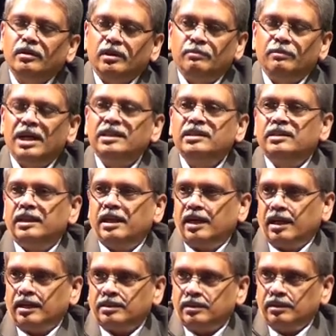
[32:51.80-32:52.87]
So imagine
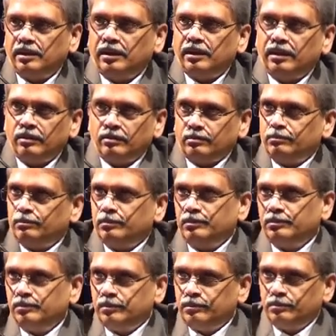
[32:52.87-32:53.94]
that actually,
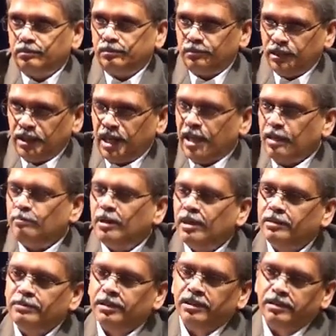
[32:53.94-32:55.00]
the light
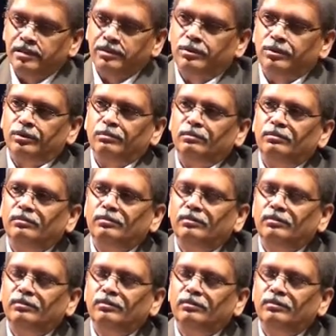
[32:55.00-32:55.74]
bulbs in this room,